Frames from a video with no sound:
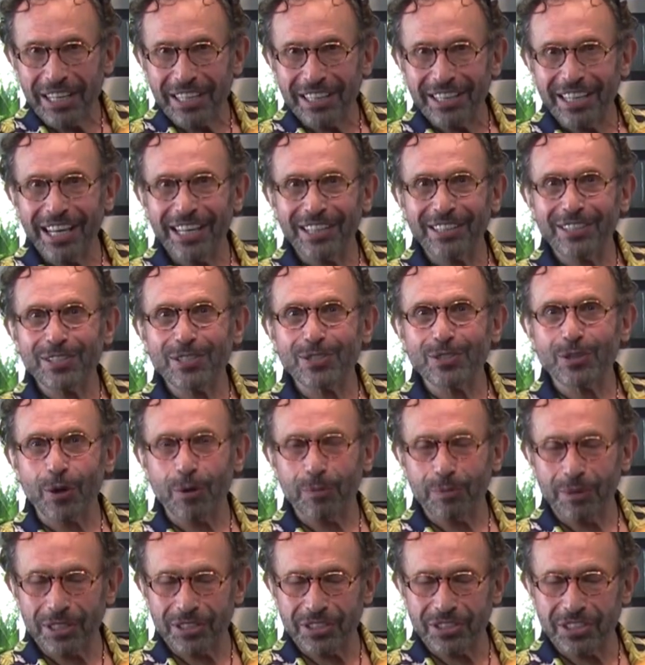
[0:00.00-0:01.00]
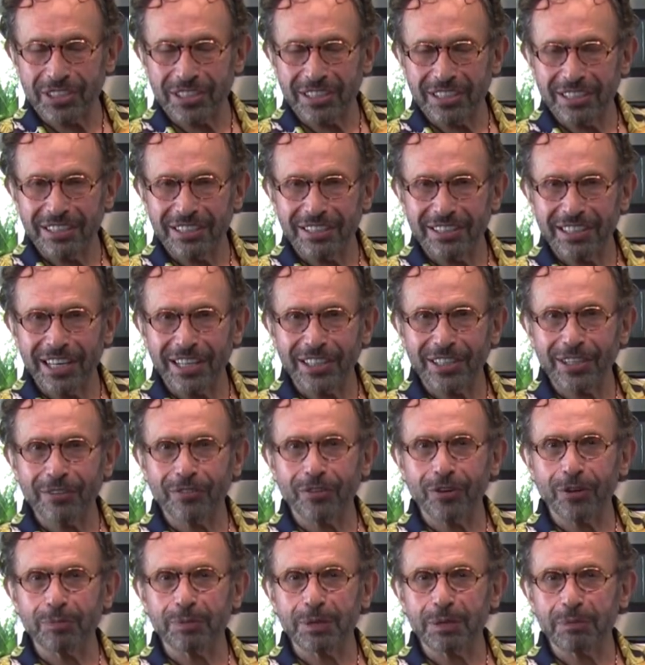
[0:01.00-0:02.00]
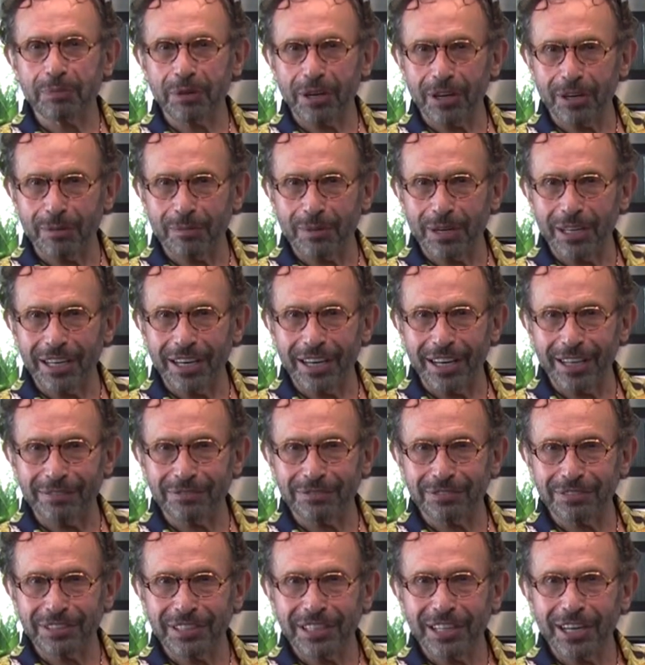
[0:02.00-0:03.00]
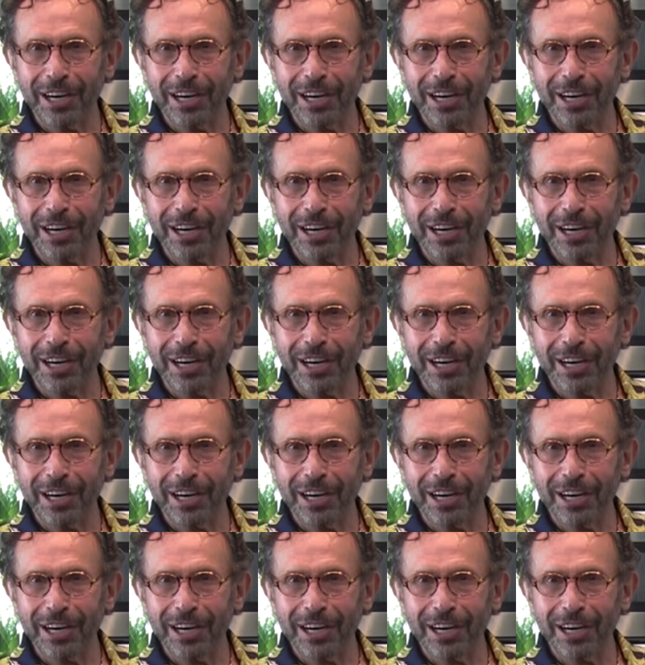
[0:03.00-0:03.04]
Thank you so much. Thank you for being part of my life.